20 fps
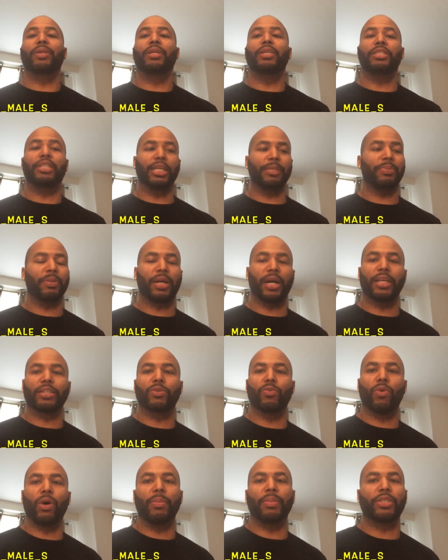just because a
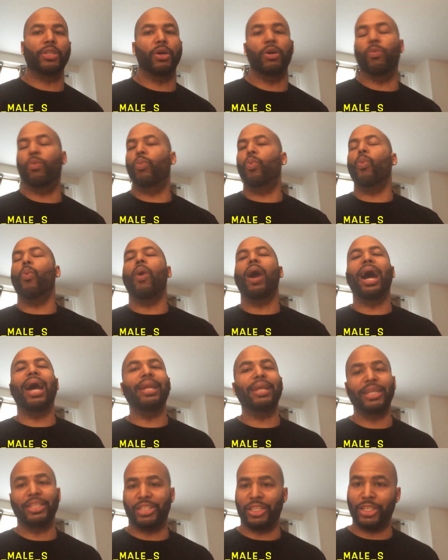woman, cho why
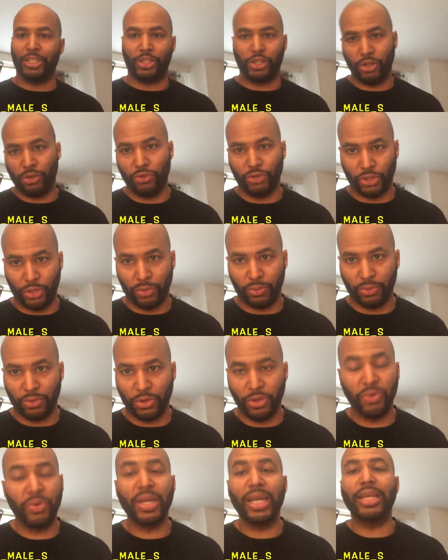did she choose you?
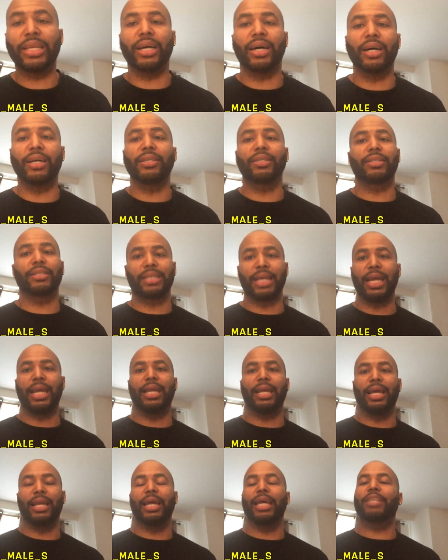You need to
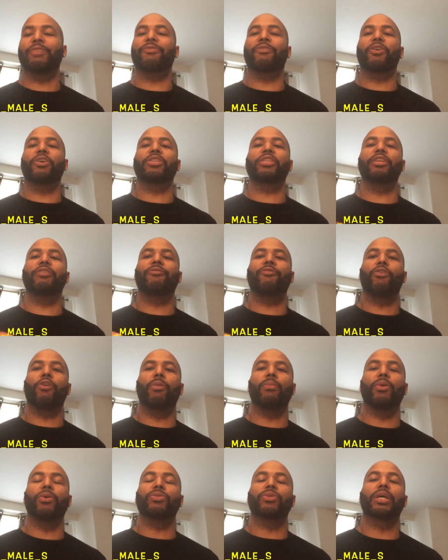understand that. That's first and
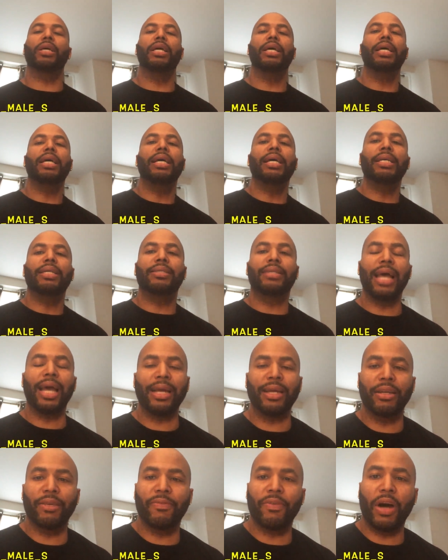foremost.
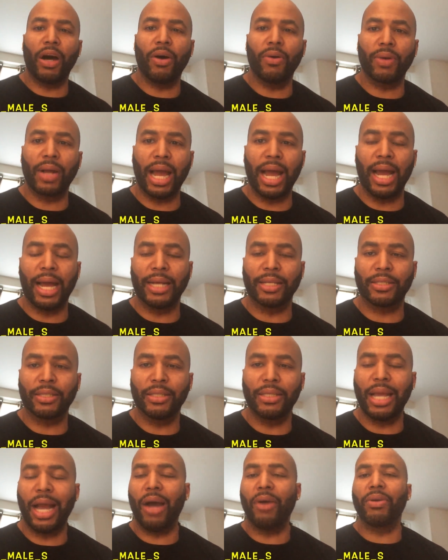Second of all, guys,
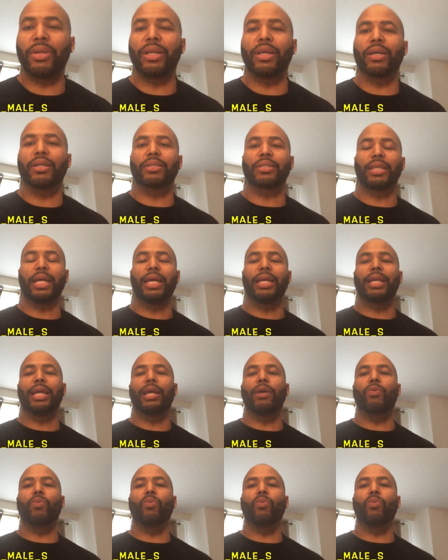y'all need to understand that